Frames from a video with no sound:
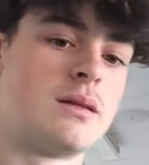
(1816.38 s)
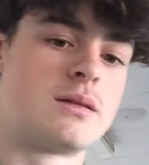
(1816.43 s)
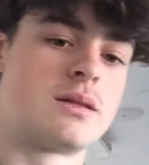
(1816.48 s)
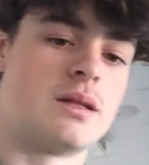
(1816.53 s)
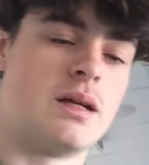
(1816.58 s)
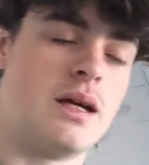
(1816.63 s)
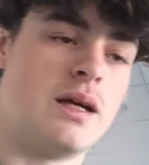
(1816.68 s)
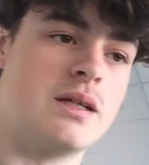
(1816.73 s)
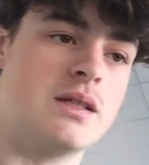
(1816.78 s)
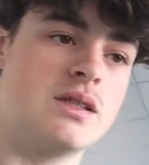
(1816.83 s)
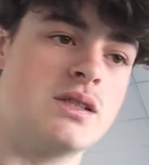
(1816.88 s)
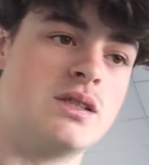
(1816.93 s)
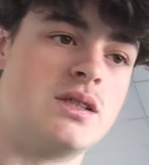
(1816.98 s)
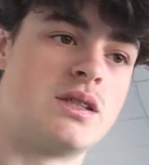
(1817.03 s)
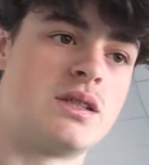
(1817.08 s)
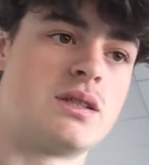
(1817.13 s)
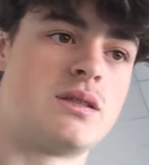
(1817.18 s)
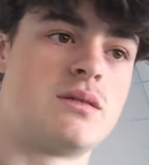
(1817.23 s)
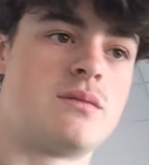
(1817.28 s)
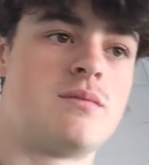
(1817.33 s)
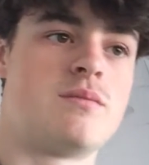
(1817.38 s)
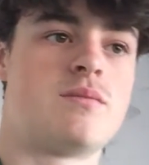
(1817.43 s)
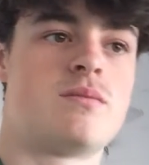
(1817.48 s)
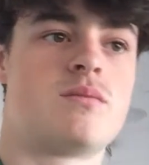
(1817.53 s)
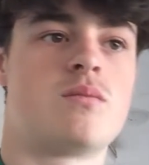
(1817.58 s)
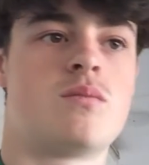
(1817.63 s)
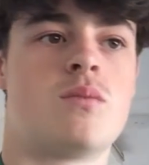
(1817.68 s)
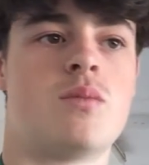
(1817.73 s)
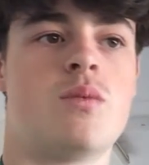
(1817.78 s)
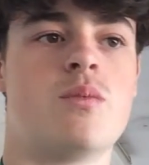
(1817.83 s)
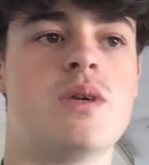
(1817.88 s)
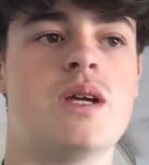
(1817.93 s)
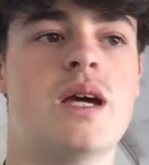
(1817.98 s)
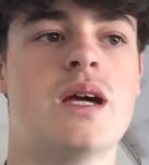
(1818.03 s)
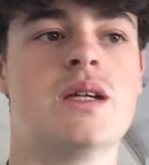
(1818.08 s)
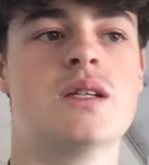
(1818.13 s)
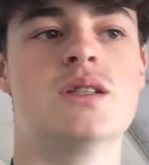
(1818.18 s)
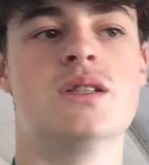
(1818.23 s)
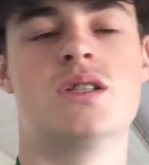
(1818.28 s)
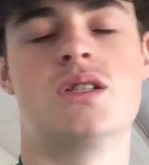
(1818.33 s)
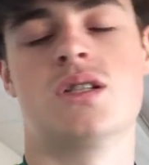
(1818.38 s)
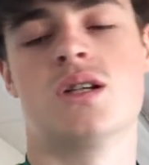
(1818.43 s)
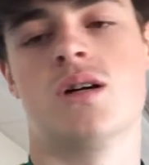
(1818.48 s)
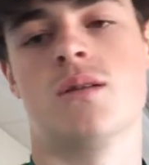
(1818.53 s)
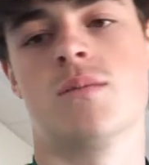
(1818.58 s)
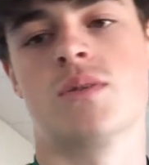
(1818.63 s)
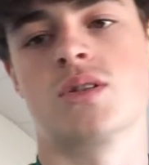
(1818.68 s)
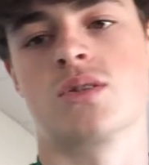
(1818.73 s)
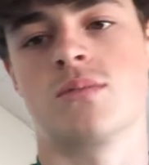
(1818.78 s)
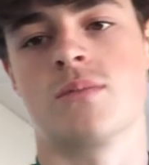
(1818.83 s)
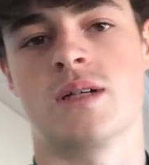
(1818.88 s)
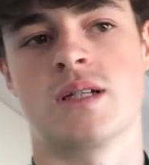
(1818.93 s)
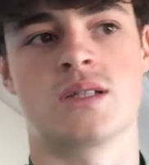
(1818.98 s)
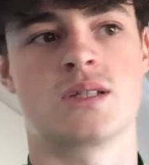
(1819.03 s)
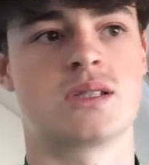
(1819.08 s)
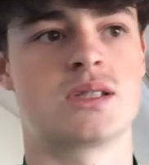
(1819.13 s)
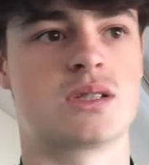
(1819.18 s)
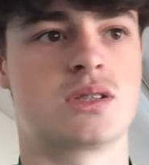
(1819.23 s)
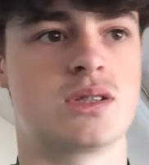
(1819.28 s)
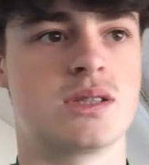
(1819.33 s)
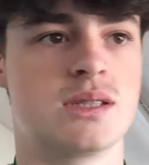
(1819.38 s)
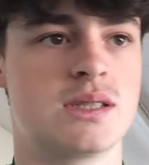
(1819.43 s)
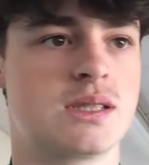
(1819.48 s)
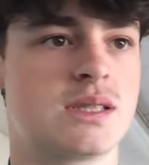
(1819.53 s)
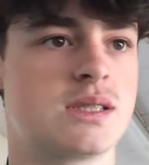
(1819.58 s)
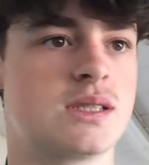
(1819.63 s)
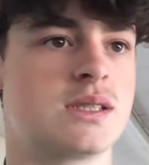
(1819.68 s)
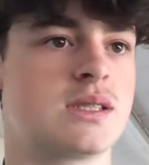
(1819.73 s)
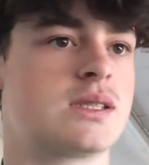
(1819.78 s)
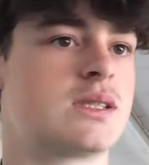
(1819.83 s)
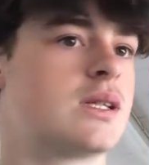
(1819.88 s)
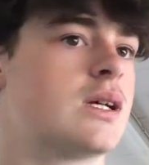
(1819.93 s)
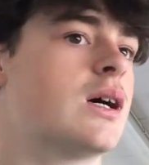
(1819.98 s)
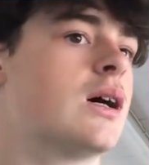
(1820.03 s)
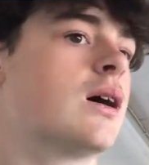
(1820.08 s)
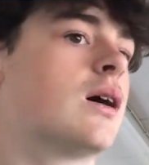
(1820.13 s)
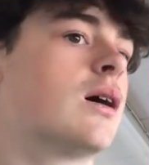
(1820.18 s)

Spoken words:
so age. When we age, our muscle mass decreases,